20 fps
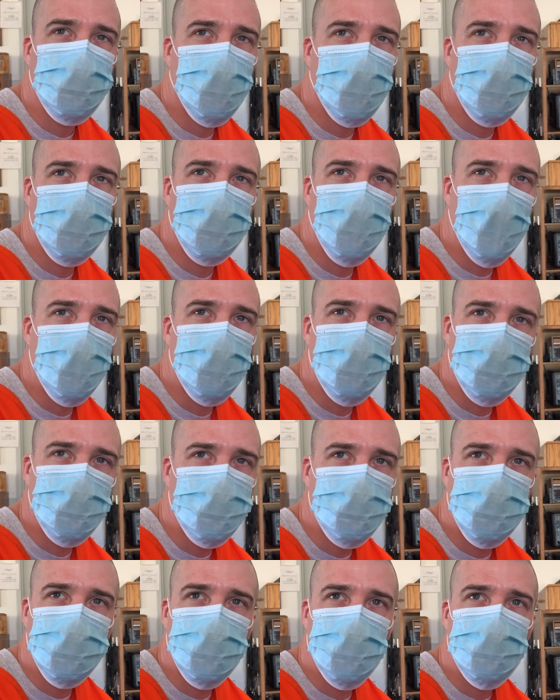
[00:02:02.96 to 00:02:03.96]
they, they
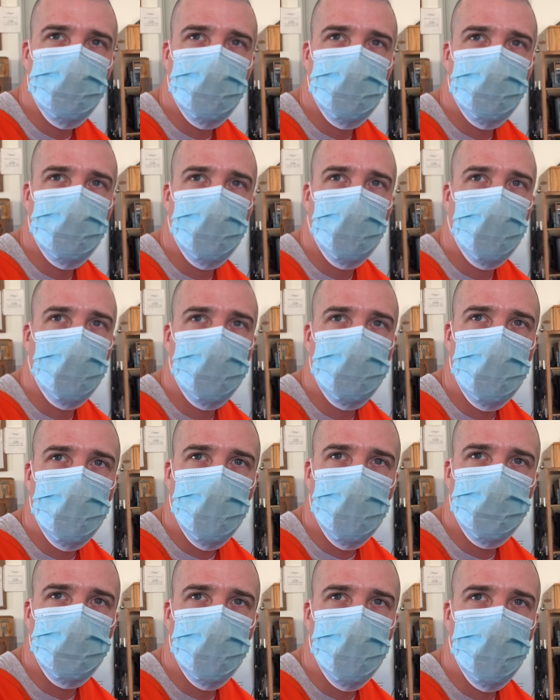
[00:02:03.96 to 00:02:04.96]
didn't do it to, oh,
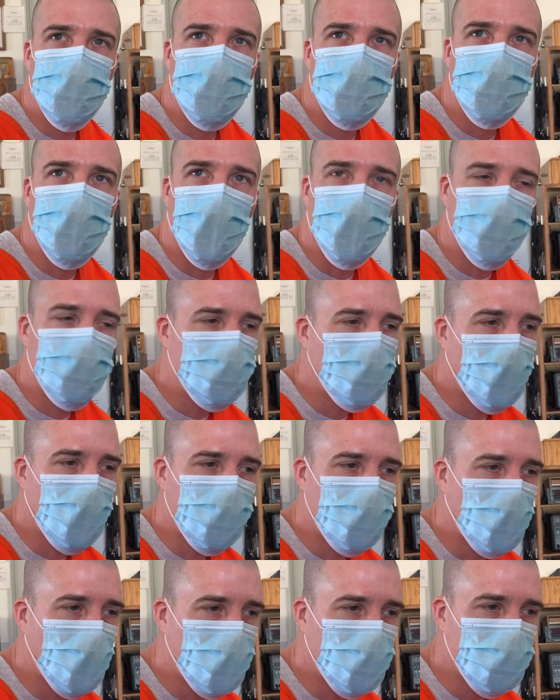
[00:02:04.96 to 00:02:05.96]
look at me, I,
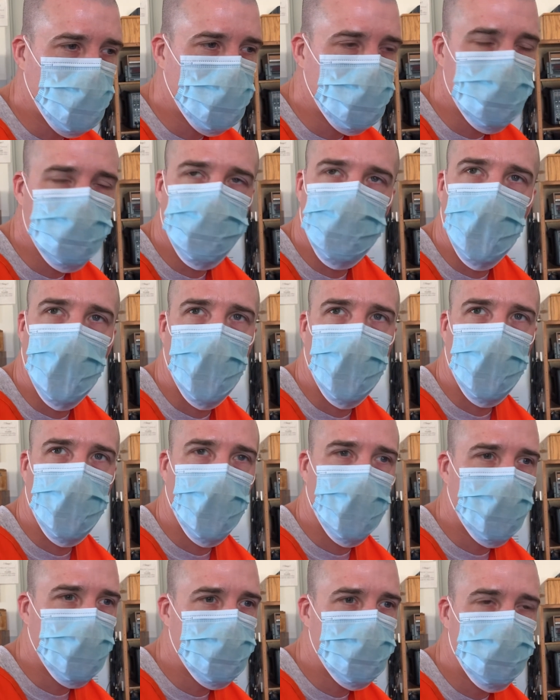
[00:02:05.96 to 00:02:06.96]
I, I get this
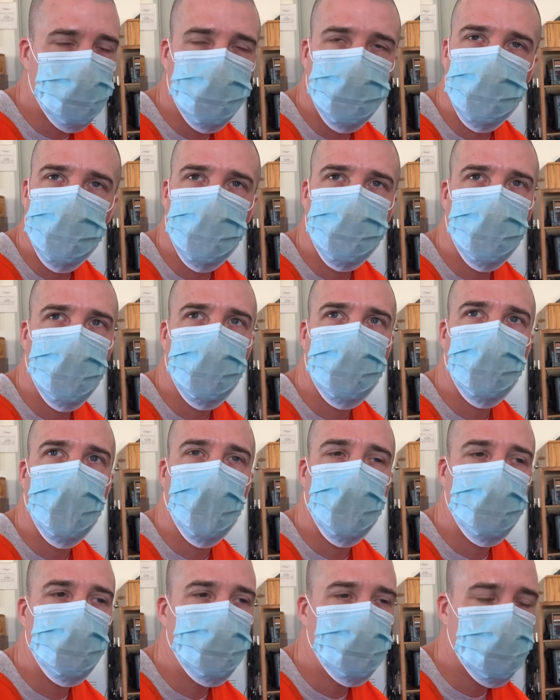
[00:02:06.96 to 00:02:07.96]
plaque, I get this certificate.
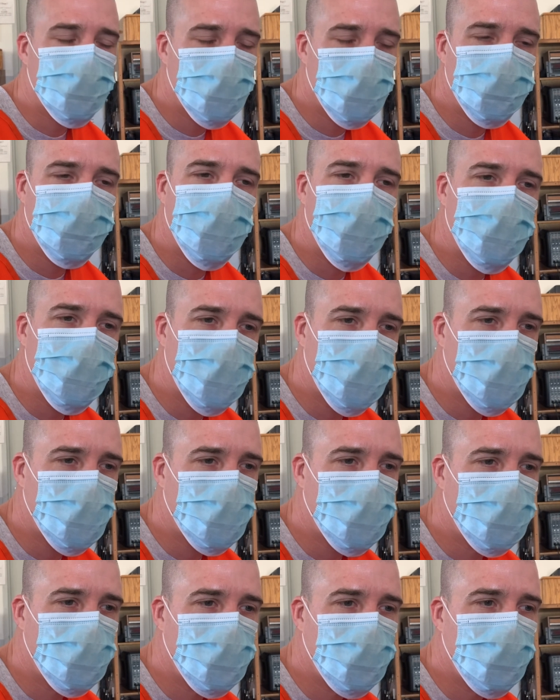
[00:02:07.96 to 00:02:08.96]
They simply did
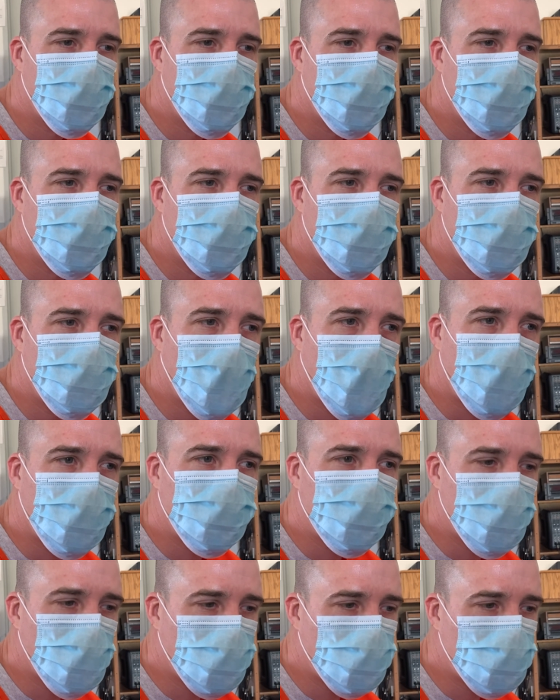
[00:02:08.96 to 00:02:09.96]
it out
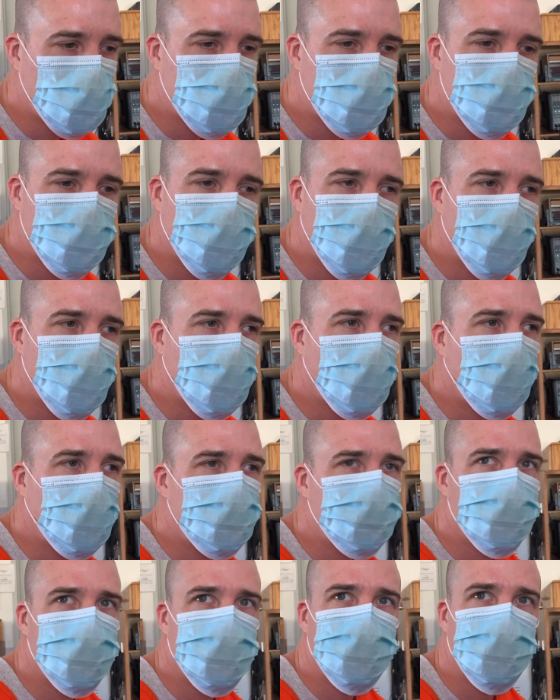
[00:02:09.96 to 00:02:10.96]
of love, which is what he
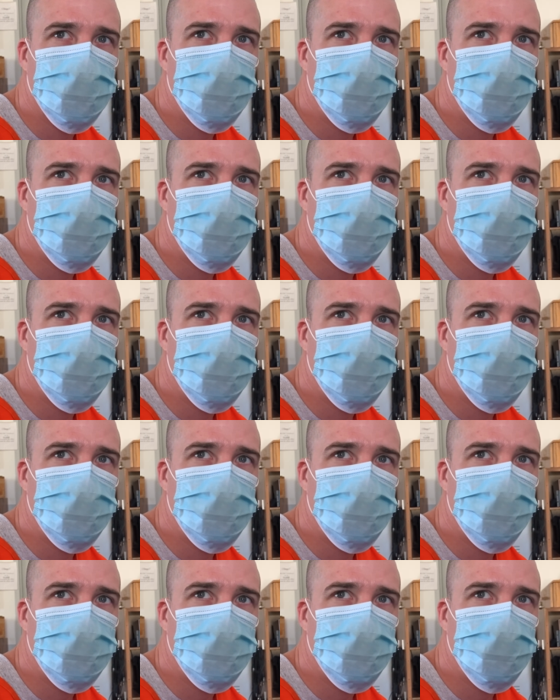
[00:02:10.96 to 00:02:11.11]
calls us to